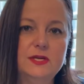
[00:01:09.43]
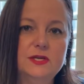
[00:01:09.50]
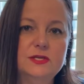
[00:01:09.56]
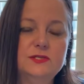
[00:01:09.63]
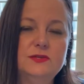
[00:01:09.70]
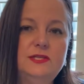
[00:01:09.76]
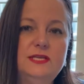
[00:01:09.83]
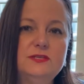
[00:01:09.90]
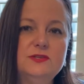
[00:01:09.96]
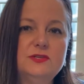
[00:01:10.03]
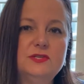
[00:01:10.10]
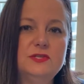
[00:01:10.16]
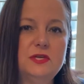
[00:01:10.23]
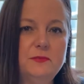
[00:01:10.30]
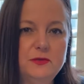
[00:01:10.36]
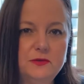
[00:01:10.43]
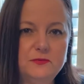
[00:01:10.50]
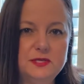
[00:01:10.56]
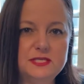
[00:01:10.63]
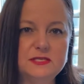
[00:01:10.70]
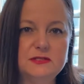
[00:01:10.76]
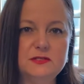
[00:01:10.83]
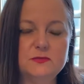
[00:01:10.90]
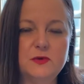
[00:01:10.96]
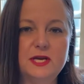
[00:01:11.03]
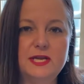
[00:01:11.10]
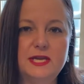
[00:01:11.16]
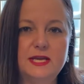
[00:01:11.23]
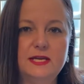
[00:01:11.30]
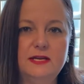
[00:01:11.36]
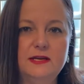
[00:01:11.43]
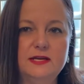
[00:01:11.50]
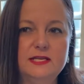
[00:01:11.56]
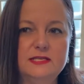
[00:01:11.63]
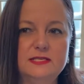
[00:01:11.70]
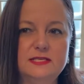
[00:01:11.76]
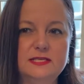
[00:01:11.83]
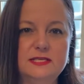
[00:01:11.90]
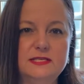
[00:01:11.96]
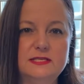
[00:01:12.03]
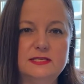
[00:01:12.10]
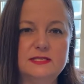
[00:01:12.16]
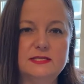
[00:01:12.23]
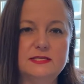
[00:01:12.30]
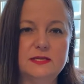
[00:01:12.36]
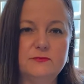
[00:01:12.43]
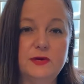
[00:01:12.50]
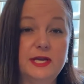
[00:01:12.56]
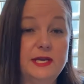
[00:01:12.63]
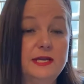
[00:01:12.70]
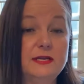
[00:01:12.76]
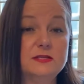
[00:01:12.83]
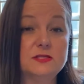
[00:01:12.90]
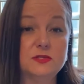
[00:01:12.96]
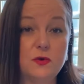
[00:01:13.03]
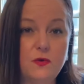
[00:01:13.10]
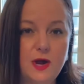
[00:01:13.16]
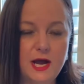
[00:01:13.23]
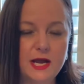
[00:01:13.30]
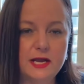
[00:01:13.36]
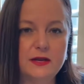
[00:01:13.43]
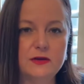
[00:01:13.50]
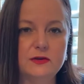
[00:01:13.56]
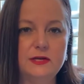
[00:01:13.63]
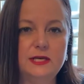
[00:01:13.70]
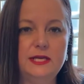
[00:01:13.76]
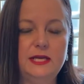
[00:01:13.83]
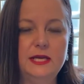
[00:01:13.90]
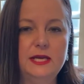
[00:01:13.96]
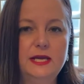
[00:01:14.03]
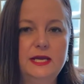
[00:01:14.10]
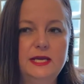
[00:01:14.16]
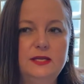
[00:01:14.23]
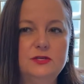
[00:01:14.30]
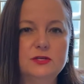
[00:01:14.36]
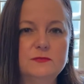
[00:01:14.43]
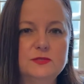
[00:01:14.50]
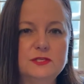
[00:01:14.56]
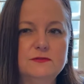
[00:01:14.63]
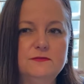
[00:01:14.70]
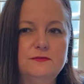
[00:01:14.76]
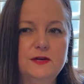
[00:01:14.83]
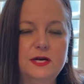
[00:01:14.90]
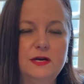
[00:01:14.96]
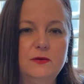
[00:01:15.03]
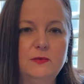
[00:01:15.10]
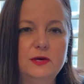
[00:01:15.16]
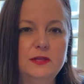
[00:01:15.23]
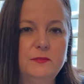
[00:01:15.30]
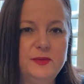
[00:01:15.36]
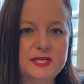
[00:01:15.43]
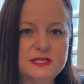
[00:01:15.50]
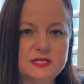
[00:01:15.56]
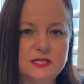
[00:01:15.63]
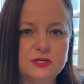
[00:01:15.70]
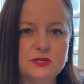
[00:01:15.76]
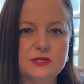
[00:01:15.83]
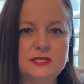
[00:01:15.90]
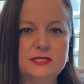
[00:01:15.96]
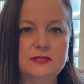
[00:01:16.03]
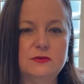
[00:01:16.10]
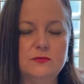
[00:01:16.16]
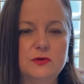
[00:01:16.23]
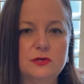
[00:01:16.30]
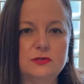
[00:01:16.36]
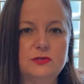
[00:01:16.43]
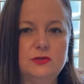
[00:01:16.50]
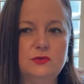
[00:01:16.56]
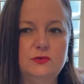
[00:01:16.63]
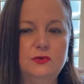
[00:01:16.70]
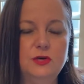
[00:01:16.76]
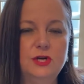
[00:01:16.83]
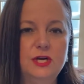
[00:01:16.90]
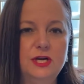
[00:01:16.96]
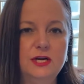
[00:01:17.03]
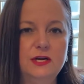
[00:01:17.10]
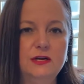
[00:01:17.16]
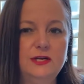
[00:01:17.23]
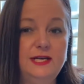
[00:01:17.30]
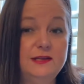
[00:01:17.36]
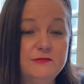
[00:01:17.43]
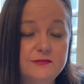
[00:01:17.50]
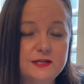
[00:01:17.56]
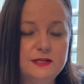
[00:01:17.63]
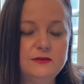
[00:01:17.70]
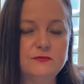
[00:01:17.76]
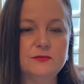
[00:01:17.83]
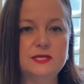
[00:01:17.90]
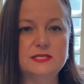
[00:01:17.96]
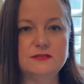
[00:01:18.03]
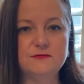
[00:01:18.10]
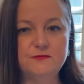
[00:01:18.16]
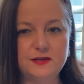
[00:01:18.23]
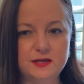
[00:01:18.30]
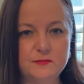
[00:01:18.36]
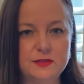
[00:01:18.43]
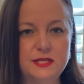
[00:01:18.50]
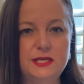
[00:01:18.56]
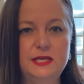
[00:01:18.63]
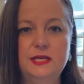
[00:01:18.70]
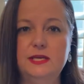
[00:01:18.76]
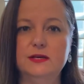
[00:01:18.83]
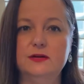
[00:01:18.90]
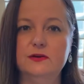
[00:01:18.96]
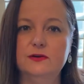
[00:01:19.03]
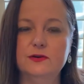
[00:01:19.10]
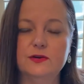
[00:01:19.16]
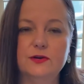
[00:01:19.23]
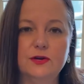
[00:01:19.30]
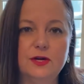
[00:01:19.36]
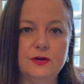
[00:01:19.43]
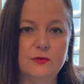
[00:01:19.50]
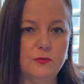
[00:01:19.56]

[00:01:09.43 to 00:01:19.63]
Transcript: So these are some of the reasons why Canada is, is ranking so high currently in terms of uh, one of the best countries in the world to uh, live in, raise a family, or, or